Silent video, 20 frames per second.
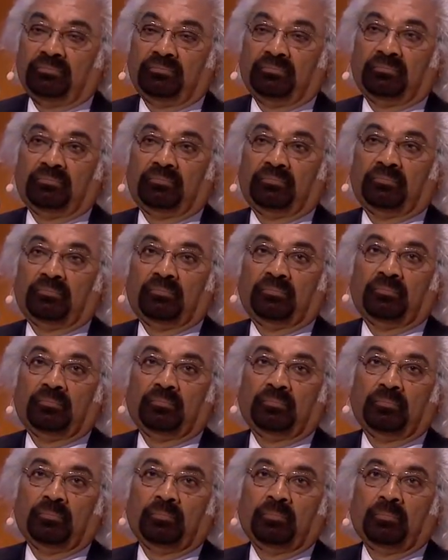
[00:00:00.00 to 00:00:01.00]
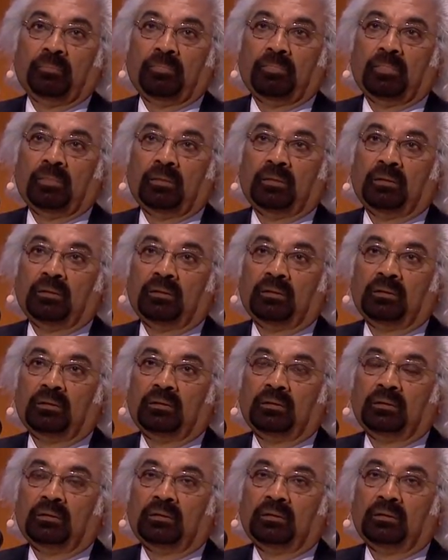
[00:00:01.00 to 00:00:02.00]

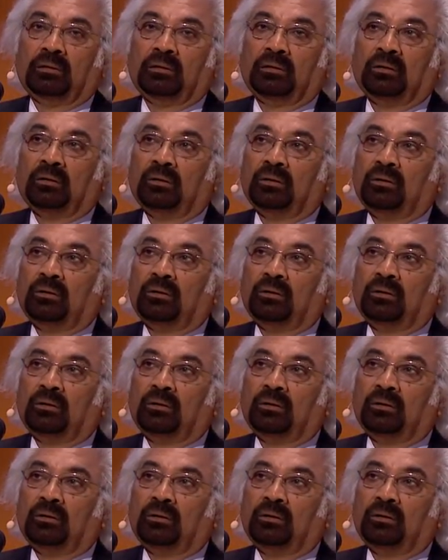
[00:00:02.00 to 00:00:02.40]
(silence)